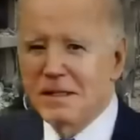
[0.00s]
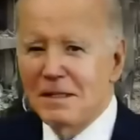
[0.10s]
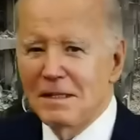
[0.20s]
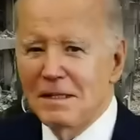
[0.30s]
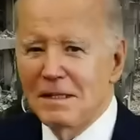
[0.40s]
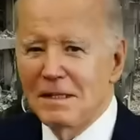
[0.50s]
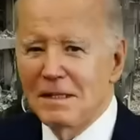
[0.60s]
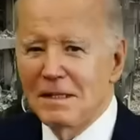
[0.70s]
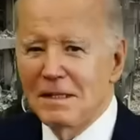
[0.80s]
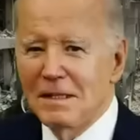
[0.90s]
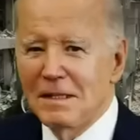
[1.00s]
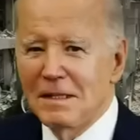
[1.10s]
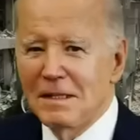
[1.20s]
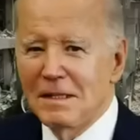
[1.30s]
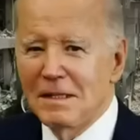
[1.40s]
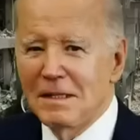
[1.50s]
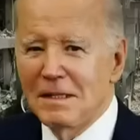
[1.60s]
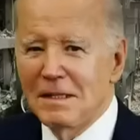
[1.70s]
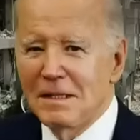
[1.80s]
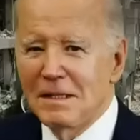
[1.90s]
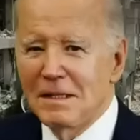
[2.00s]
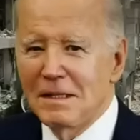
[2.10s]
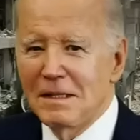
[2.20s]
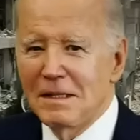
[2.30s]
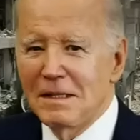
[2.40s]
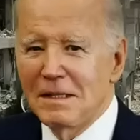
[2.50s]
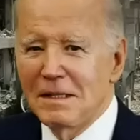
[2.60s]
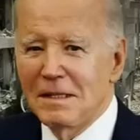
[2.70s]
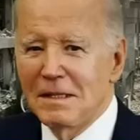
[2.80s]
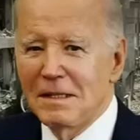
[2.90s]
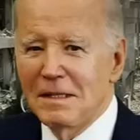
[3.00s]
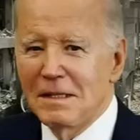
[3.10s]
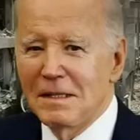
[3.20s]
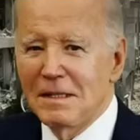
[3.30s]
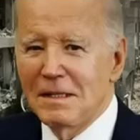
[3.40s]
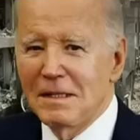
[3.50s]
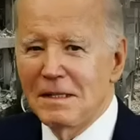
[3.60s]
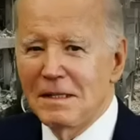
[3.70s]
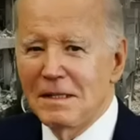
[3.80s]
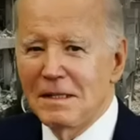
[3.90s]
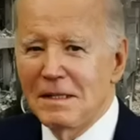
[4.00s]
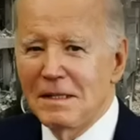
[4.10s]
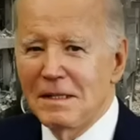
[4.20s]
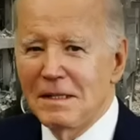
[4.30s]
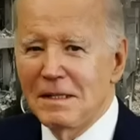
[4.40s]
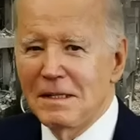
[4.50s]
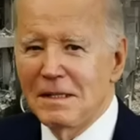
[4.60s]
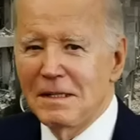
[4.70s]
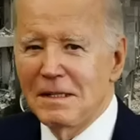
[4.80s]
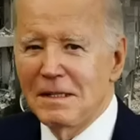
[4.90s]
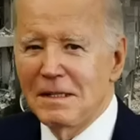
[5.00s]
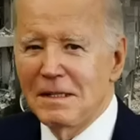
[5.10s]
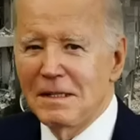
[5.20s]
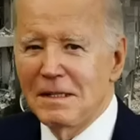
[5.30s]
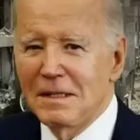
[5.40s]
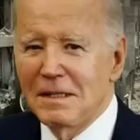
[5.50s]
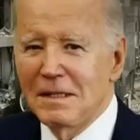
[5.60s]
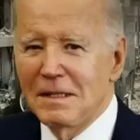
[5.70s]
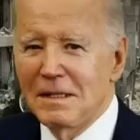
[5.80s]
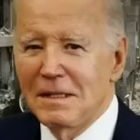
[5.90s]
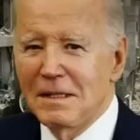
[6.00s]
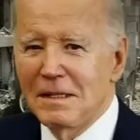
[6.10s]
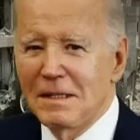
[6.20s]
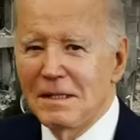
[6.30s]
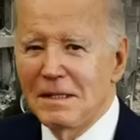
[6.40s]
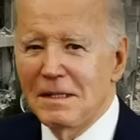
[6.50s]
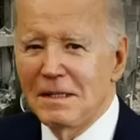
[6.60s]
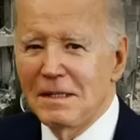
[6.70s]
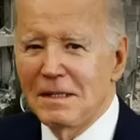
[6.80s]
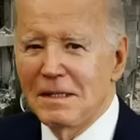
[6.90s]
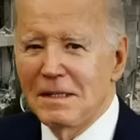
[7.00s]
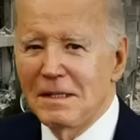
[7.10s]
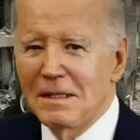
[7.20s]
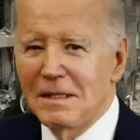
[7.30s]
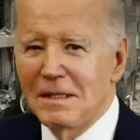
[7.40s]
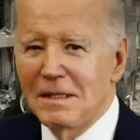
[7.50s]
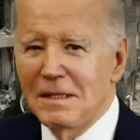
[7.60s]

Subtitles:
[no speech]